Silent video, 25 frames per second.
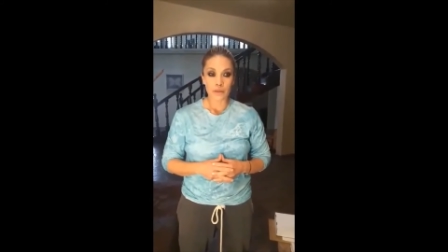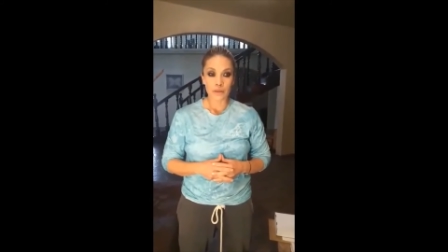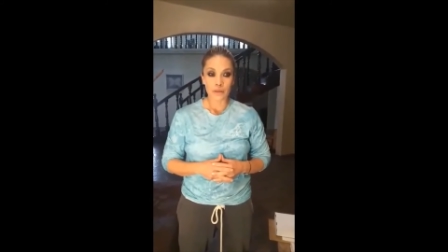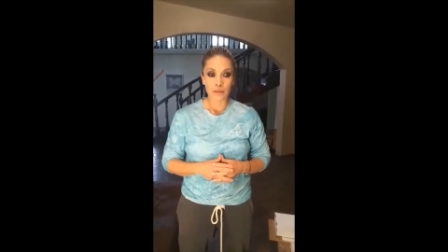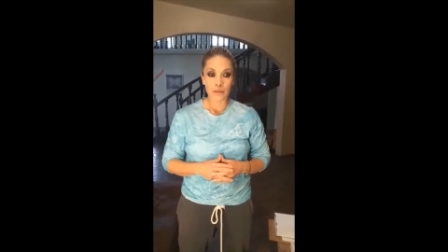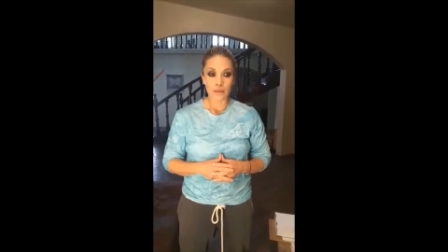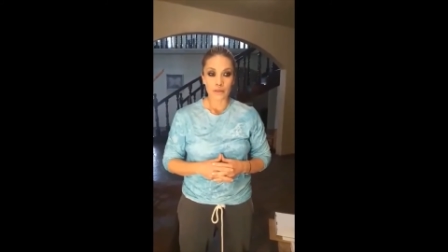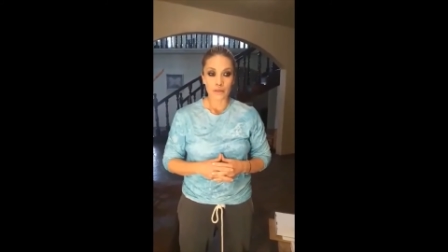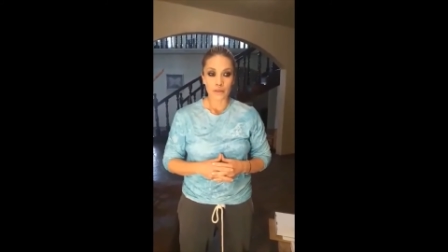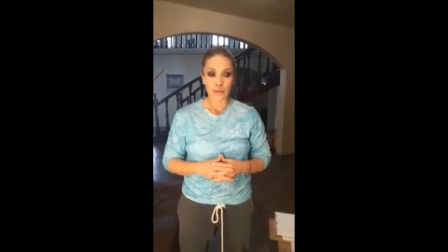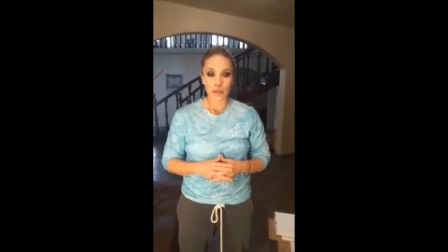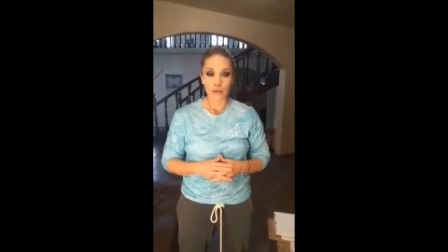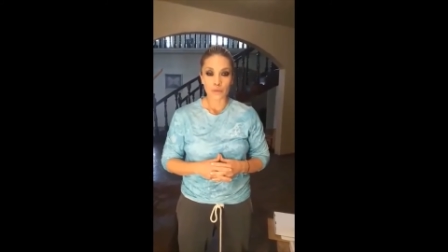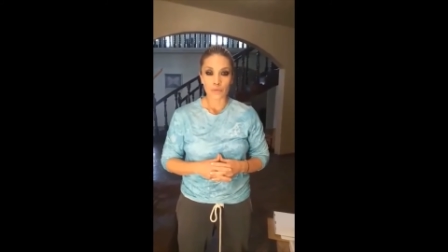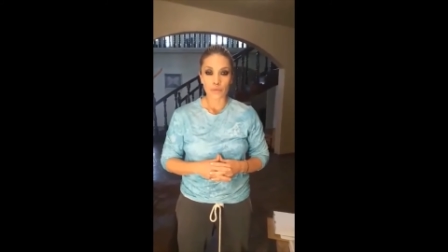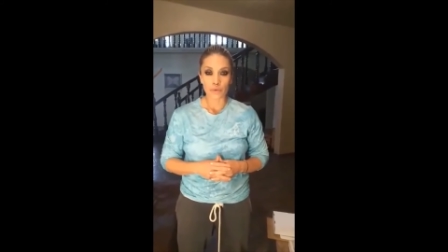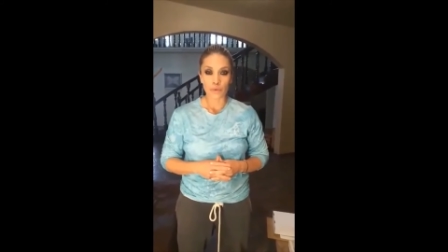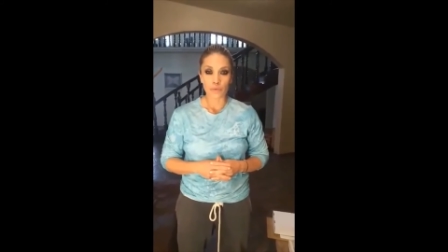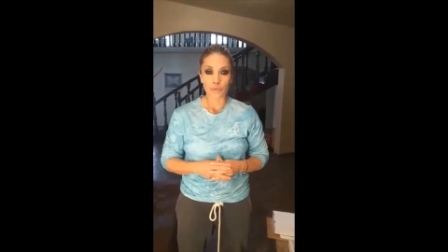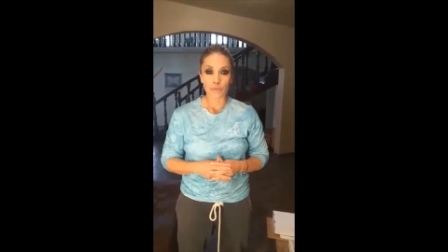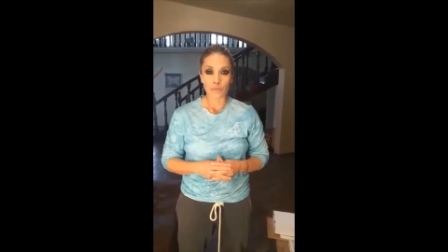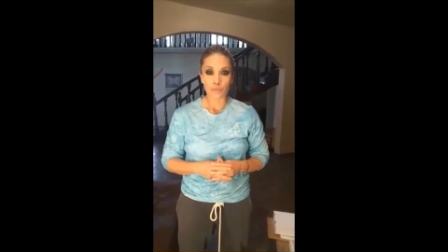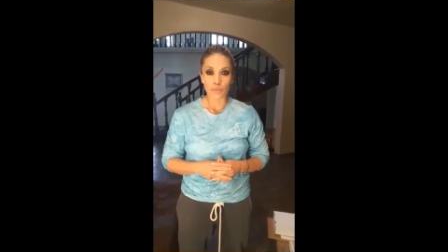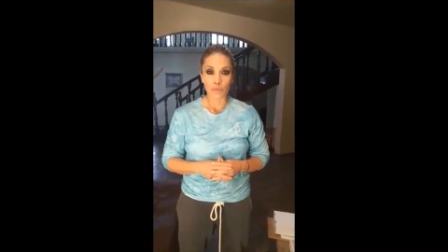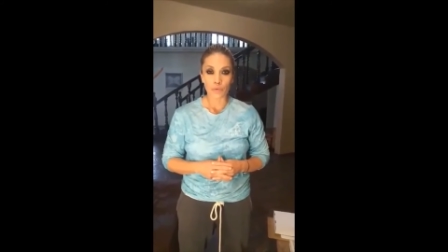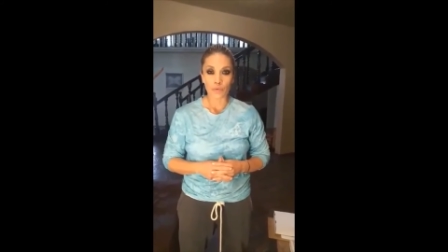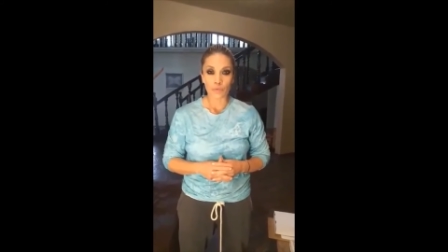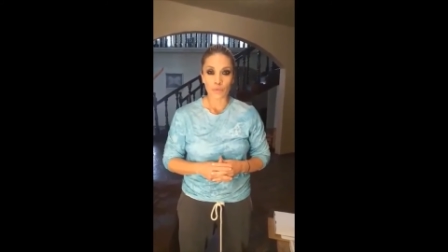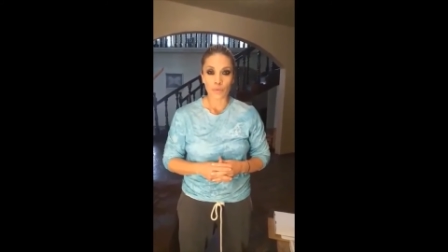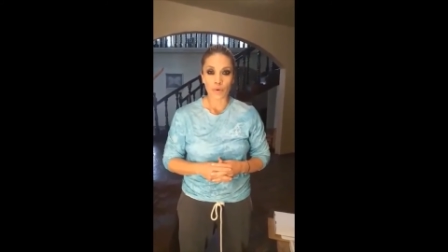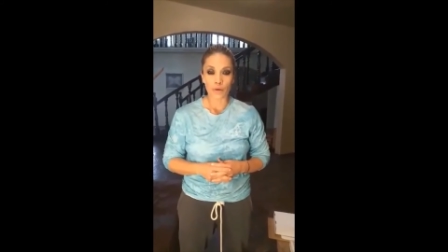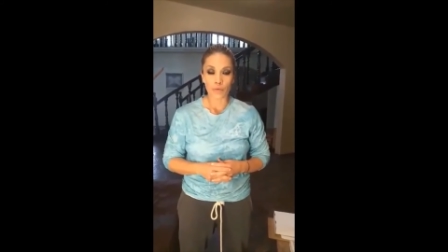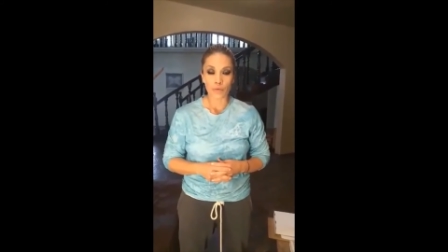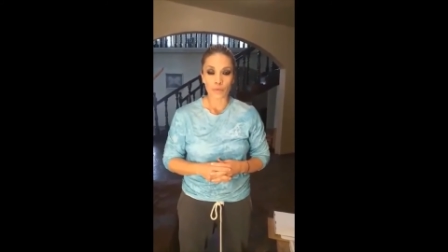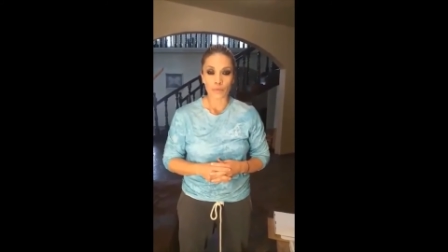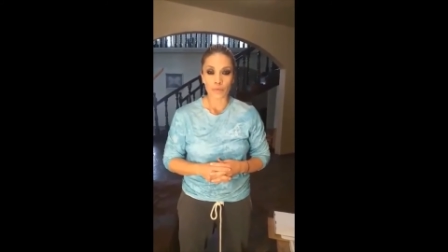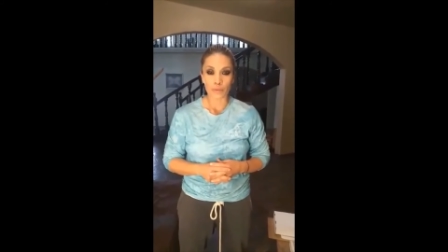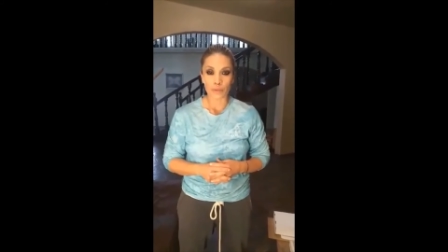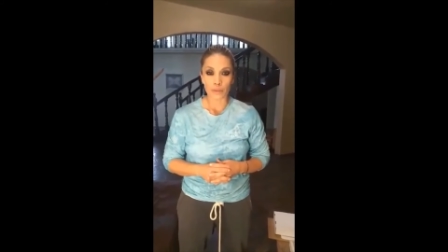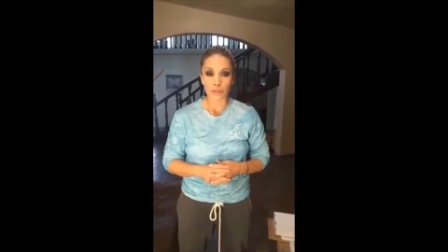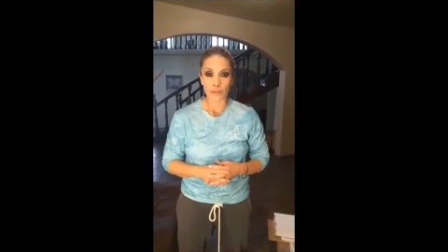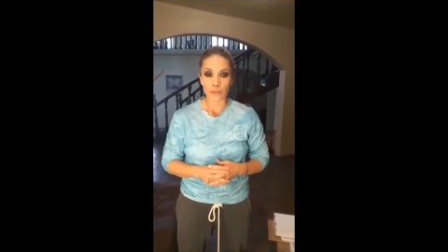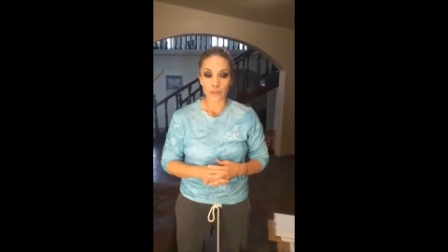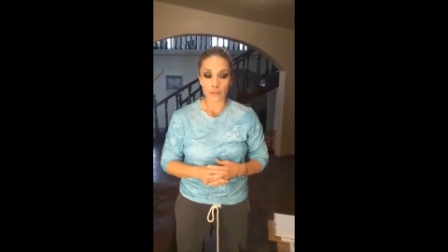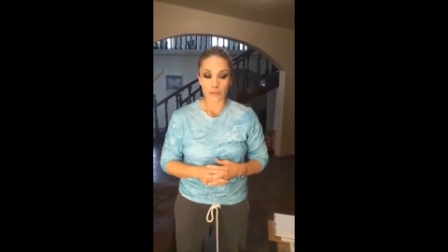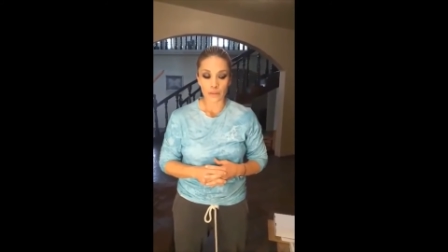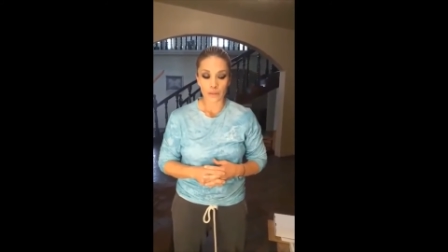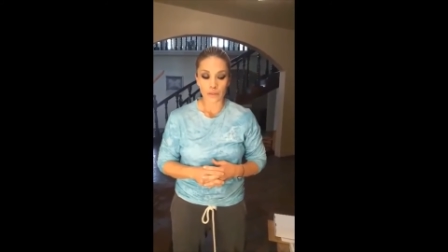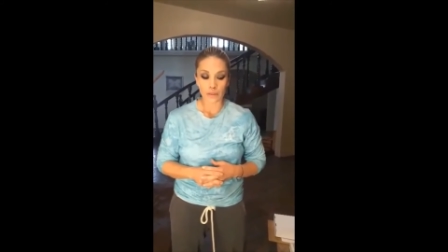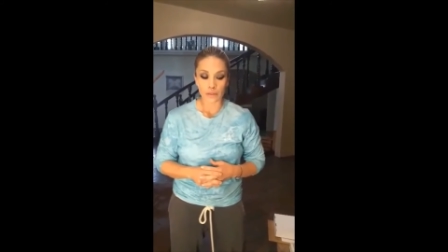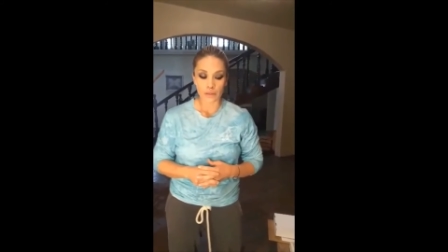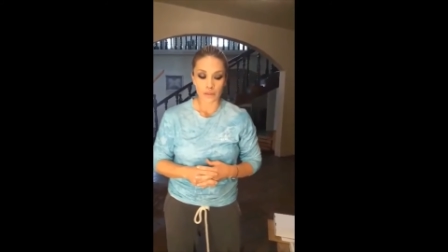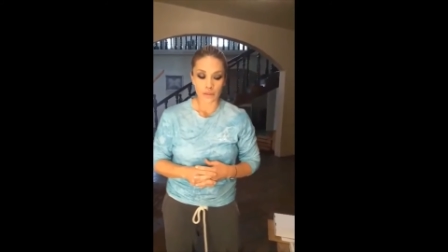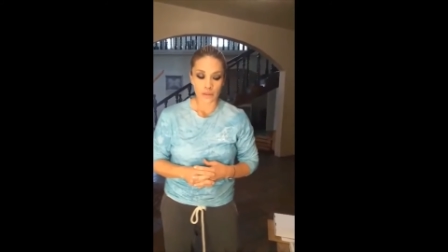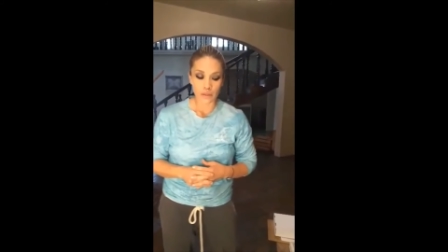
Yeah, more, more probably, uh,